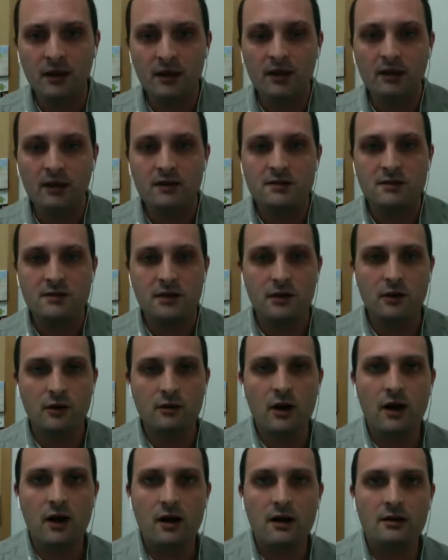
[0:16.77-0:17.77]

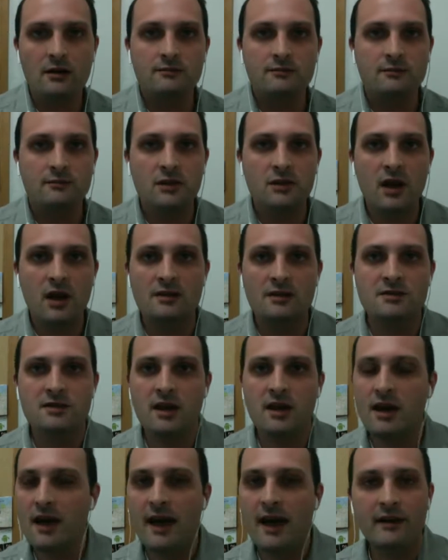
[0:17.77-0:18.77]
So, Yash,
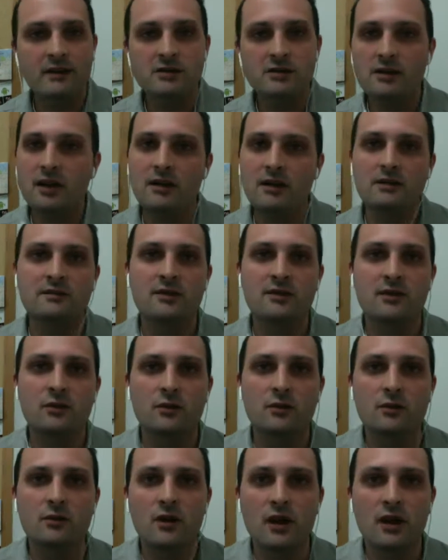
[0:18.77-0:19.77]
how did you get
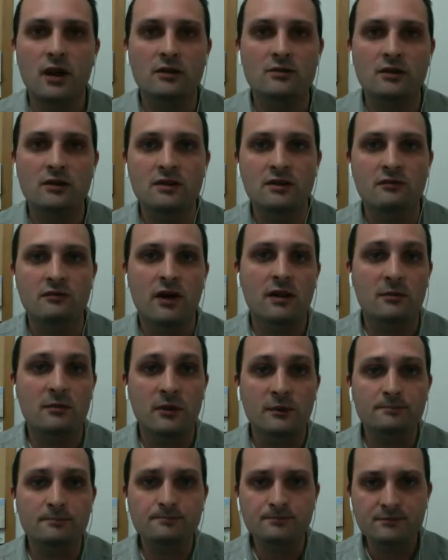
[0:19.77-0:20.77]
into Android development,
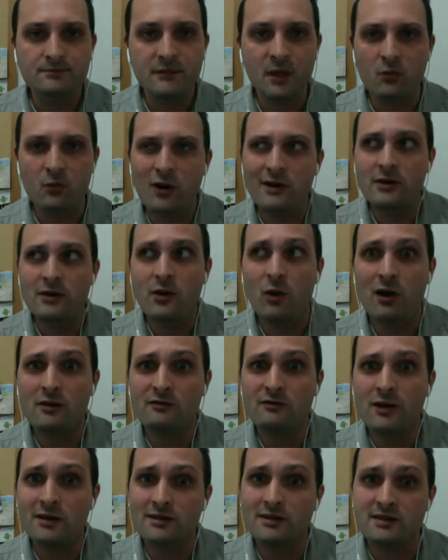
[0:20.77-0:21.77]
and why are you
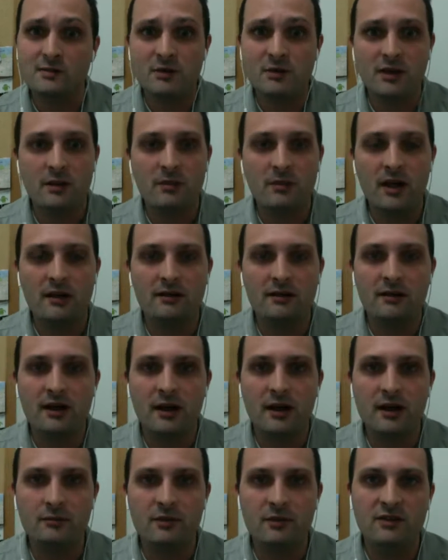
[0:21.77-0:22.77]
qualified to speak
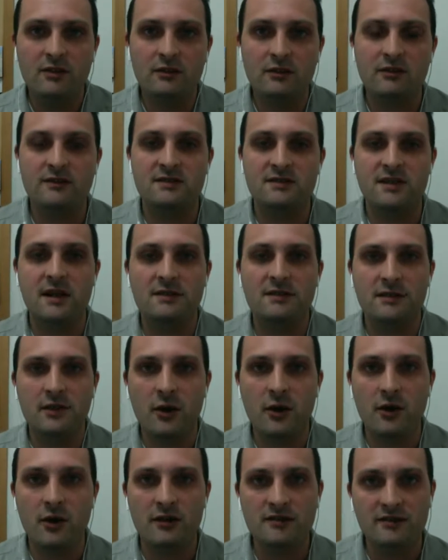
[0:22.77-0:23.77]
about material design to the
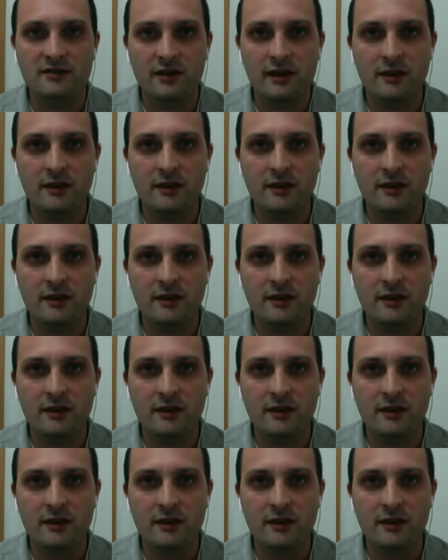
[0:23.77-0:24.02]
audience today?